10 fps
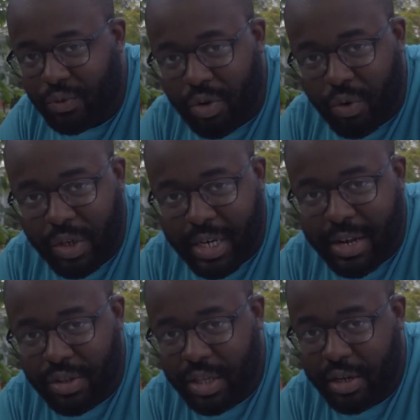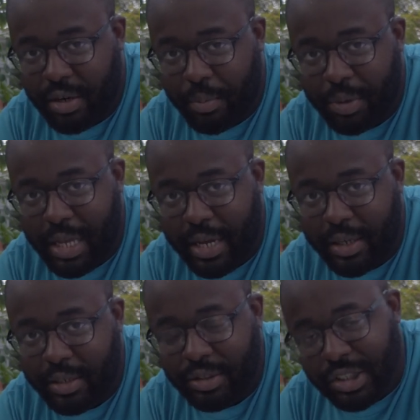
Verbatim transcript: you don't get out there and apply it.